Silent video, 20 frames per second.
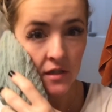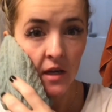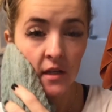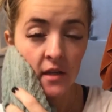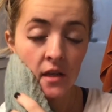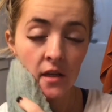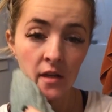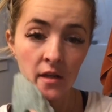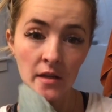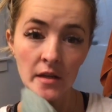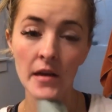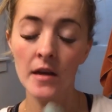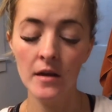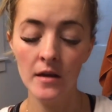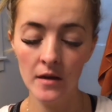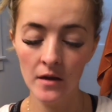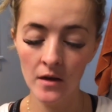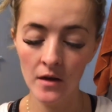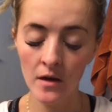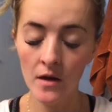doesn't
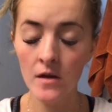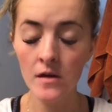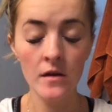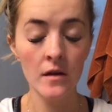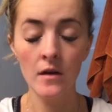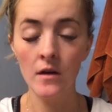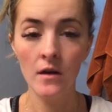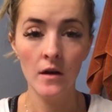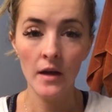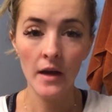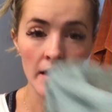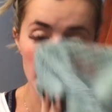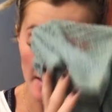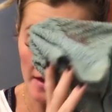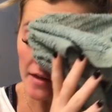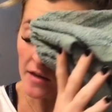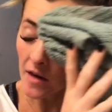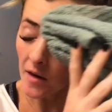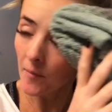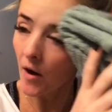
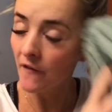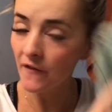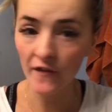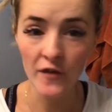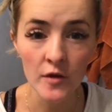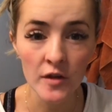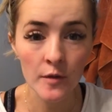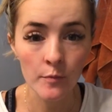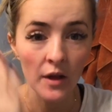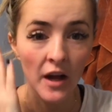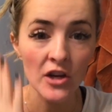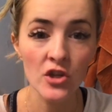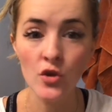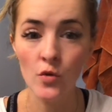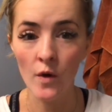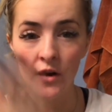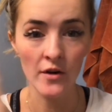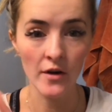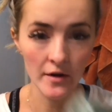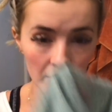come off if you splash the
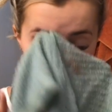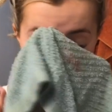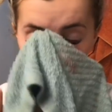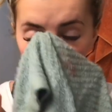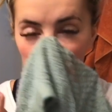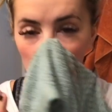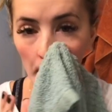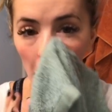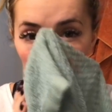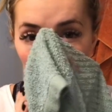water on your face.